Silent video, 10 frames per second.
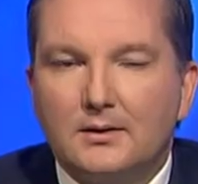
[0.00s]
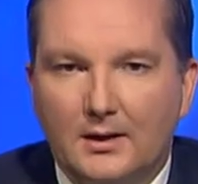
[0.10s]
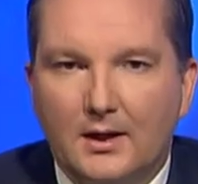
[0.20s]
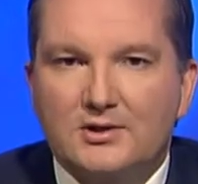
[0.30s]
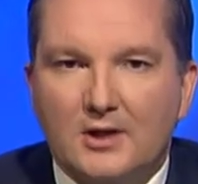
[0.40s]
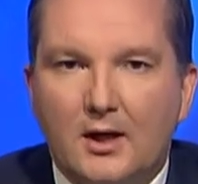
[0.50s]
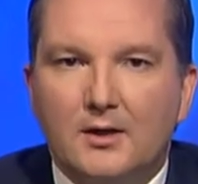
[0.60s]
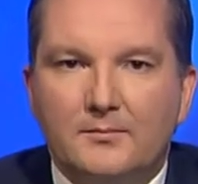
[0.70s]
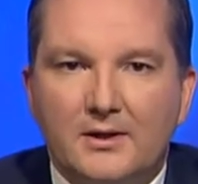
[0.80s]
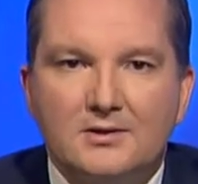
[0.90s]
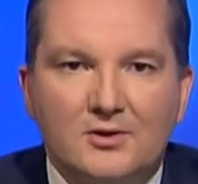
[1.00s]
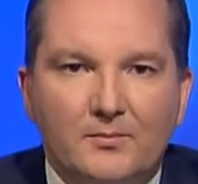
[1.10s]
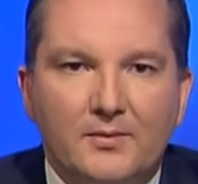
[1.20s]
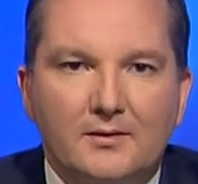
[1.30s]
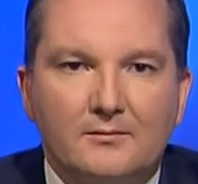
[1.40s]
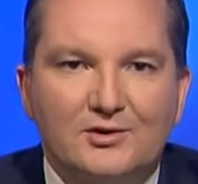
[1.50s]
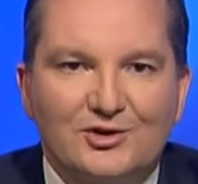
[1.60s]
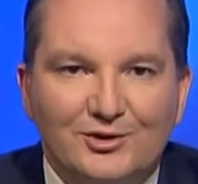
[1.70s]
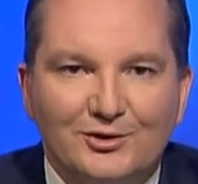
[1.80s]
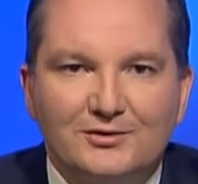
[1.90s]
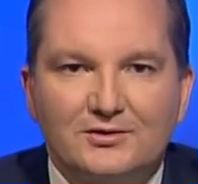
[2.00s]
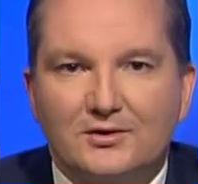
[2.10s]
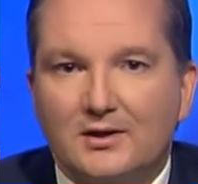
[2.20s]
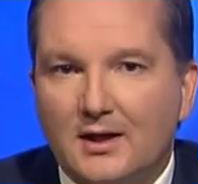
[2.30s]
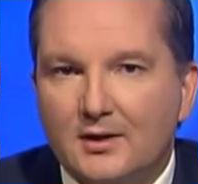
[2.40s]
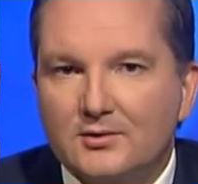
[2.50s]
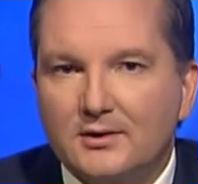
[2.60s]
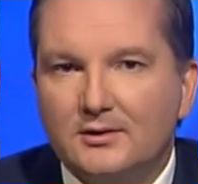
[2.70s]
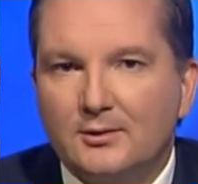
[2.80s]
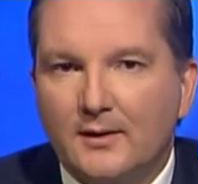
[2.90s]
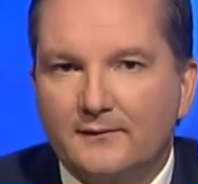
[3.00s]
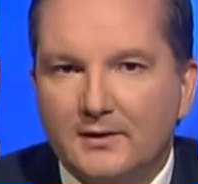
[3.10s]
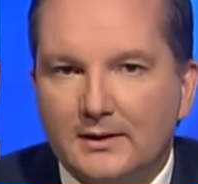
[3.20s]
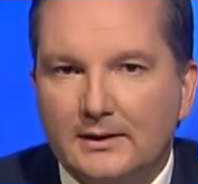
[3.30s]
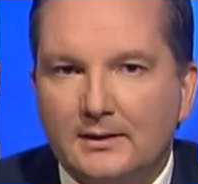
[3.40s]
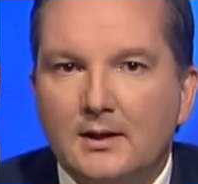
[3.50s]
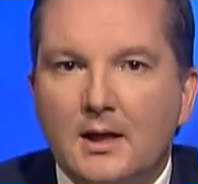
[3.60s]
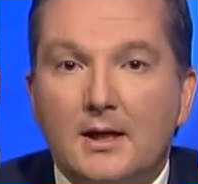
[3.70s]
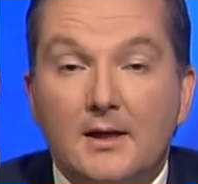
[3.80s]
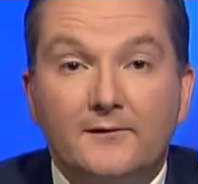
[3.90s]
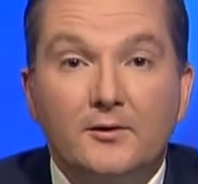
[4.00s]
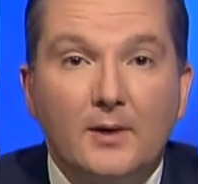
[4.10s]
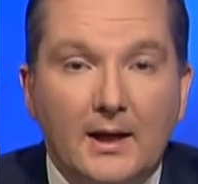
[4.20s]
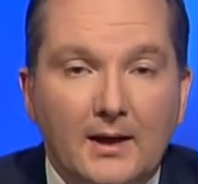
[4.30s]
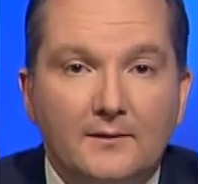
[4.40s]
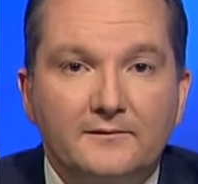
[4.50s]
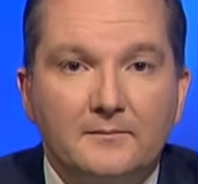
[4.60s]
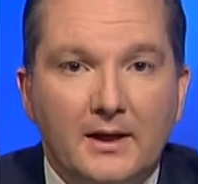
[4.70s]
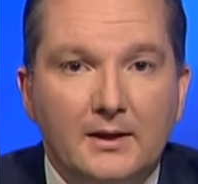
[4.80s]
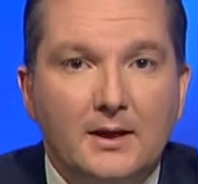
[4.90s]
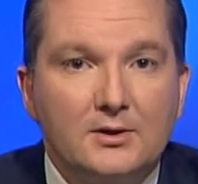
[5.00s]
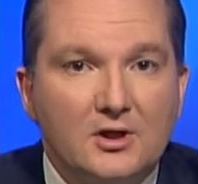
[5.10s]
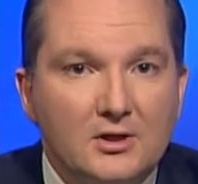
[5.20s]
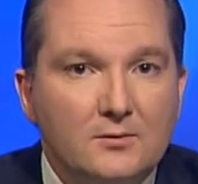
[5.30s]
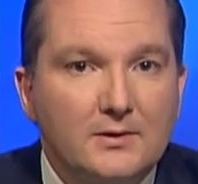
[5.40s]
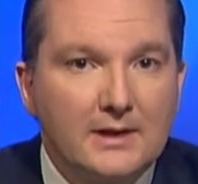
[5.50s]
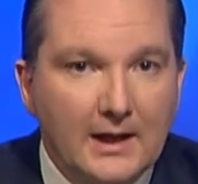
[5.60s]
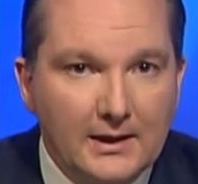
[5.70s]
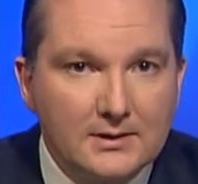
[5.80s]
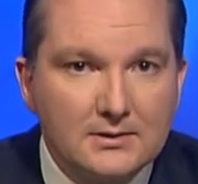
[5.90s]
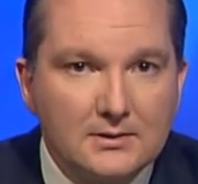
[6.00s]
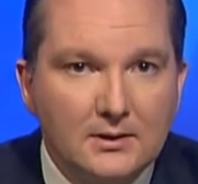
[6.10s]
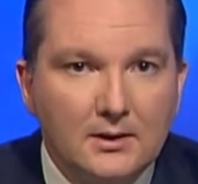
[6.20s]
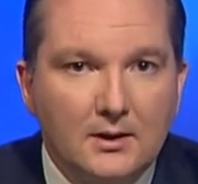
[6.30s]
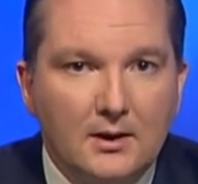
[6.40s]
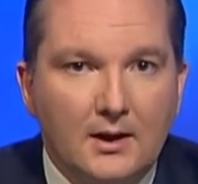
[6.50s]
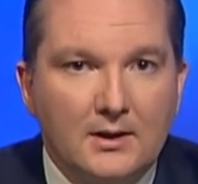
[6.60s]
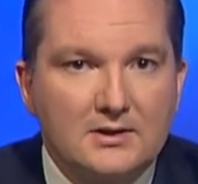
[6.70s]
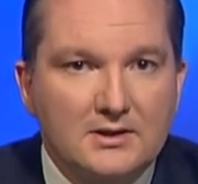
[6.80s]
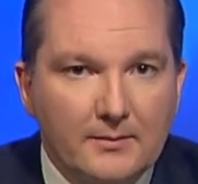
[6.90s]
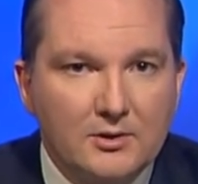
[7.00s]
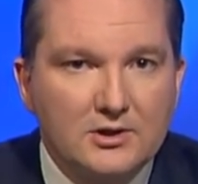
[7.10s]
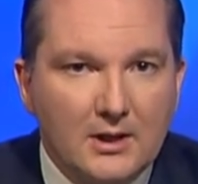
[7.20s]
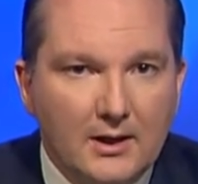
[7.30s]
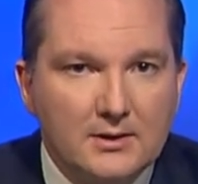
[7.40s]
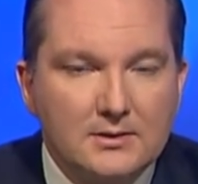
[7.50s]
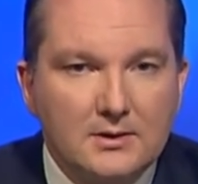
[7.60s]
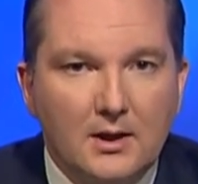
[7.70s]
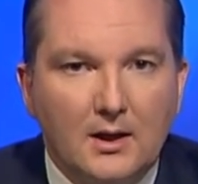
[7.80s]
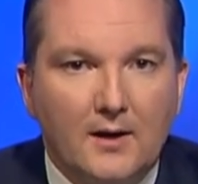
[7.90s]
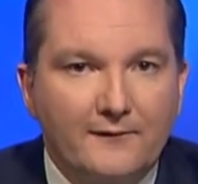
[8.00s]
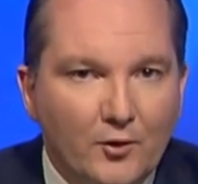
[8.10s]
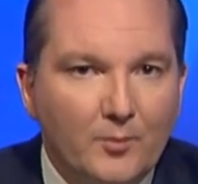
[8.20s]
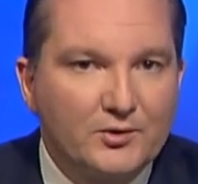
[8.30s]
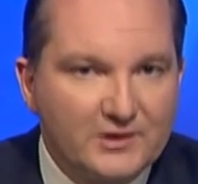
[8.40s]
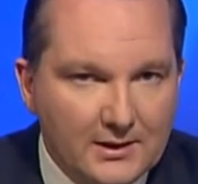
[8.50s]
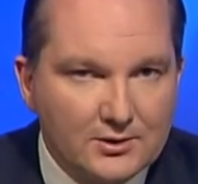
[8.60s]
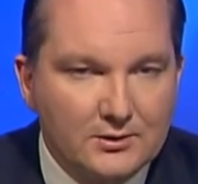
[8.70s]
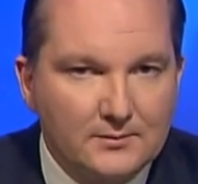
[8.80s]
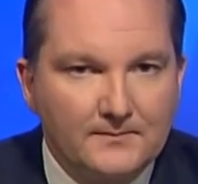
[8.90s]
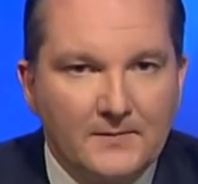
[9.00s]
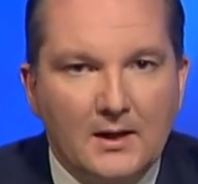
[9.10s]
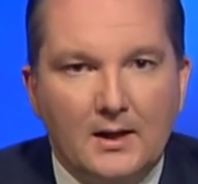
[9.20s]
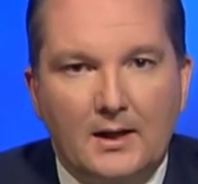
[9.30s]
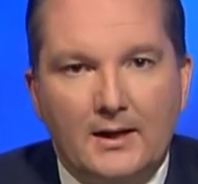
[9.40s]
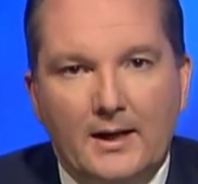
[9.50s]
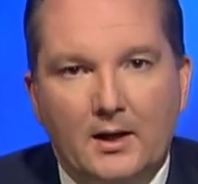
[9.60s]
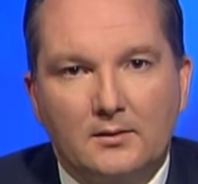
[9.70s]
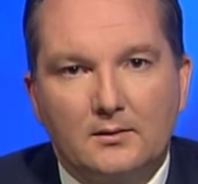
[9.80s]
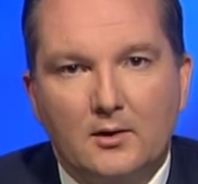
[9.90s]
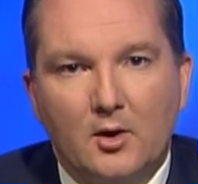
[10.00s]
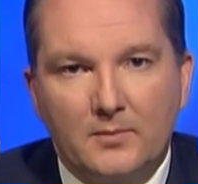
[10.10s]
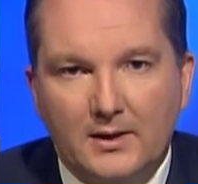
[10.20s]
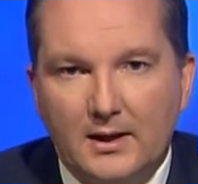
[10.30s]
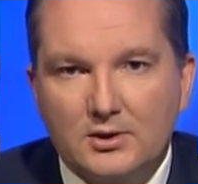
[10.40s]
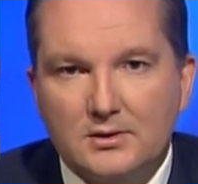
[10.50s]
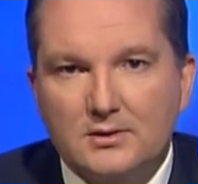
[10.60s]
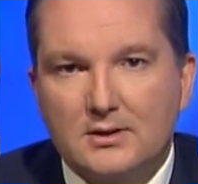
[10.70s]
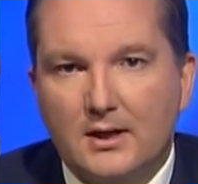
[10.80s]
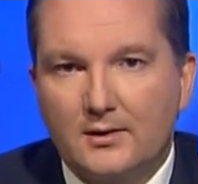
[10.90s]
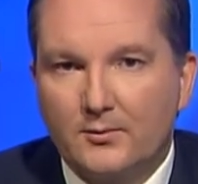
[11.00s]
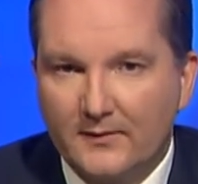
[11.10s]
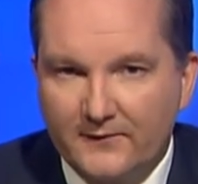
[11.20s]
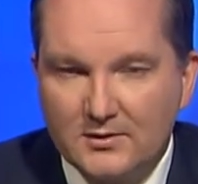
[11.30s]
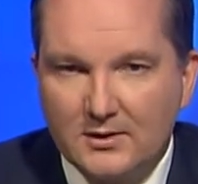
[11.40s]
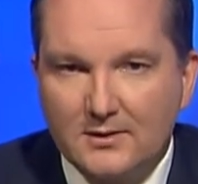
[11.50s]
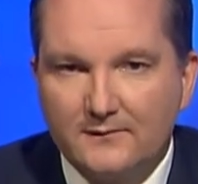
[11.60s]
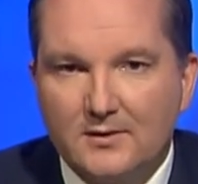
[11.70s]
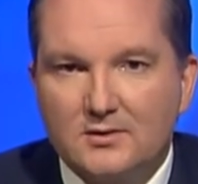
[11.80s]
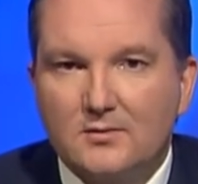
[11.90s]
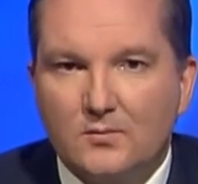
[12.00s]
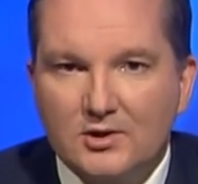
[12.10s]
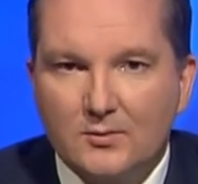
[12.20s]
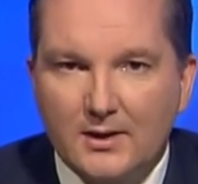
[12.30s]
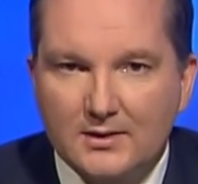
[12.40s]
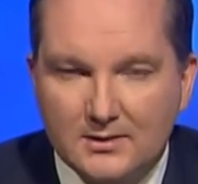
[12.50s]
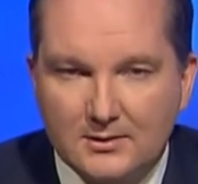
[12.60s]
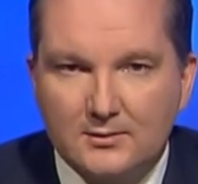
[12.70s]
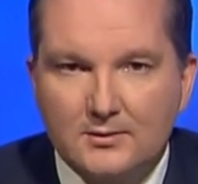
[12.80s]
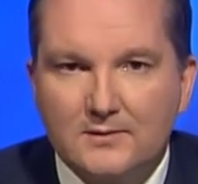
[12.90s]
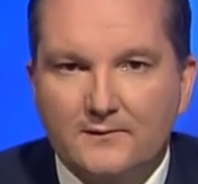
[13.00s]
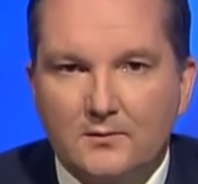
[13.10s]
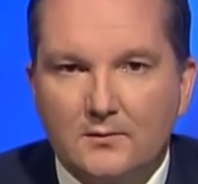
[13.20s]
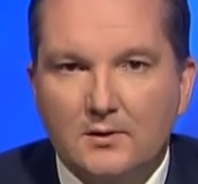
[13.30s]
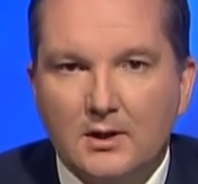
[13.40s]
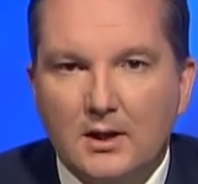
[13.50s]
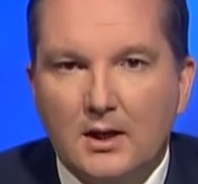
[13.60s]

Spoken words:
Yeah, asylum means not being returned to the country you are fleeing if you have made a genuine case, an established case for protection. And our obligations under the Refugee Convention, which we are signatories for,